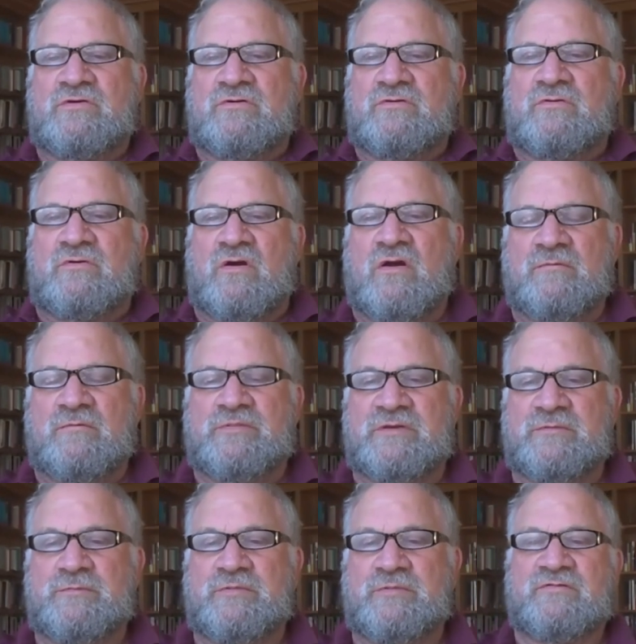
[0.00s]
you or harm
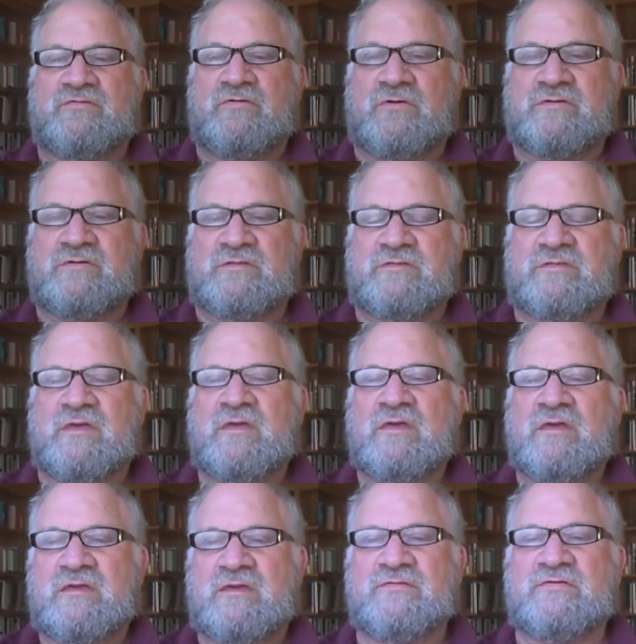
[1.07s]
people. Of course, it's
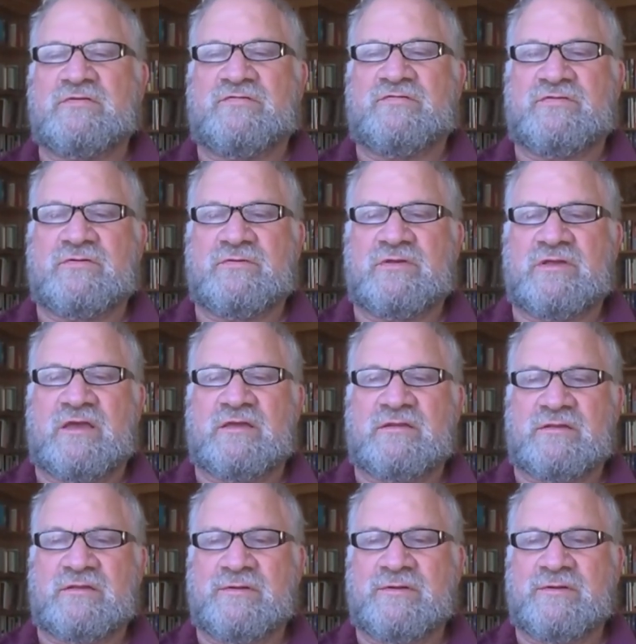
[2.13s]
even
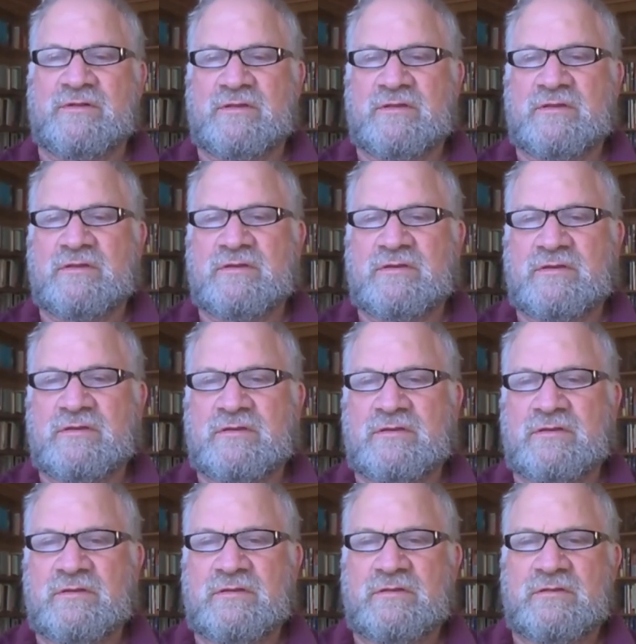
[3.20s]
infuriating.
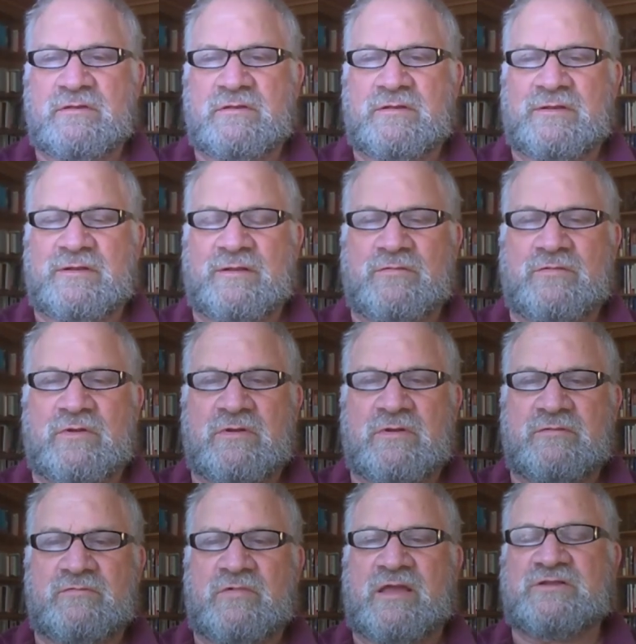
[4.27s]
And I'm
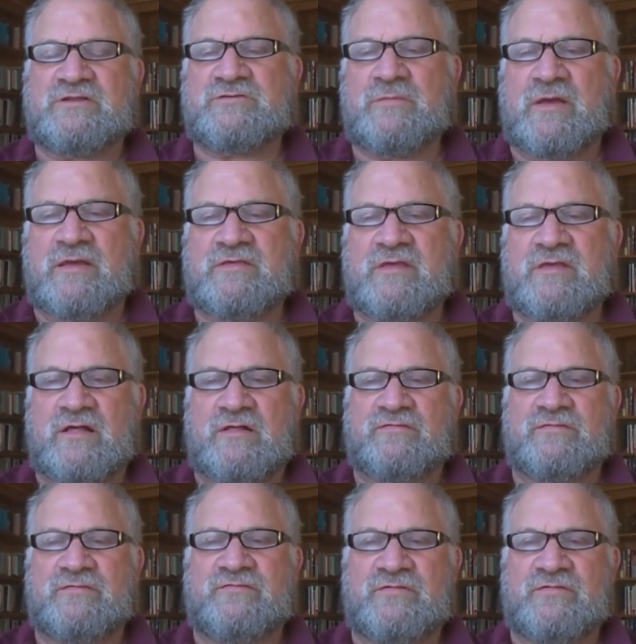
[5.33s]
enraged
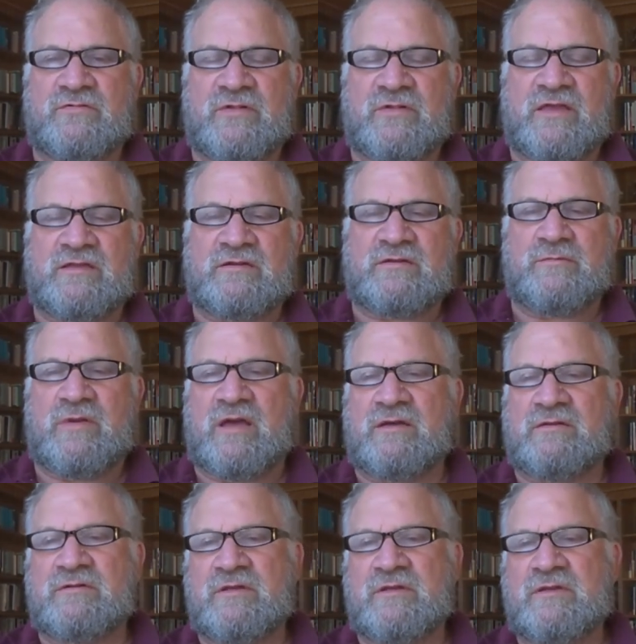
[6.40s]
myself, infuriated
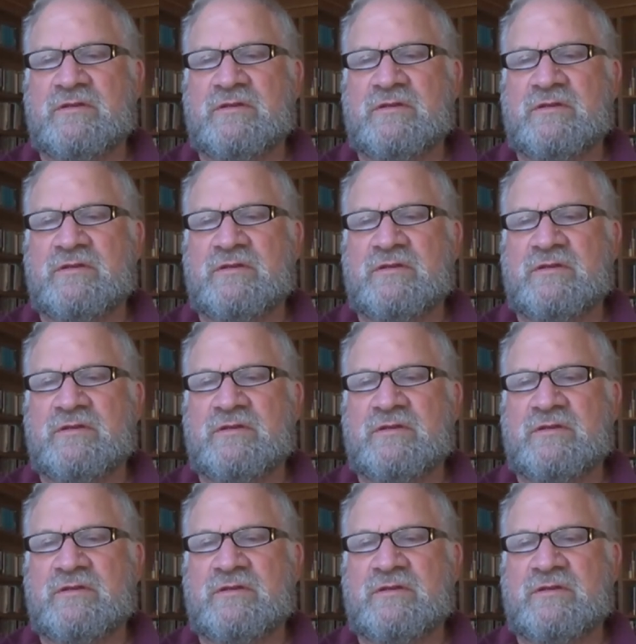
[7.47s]
about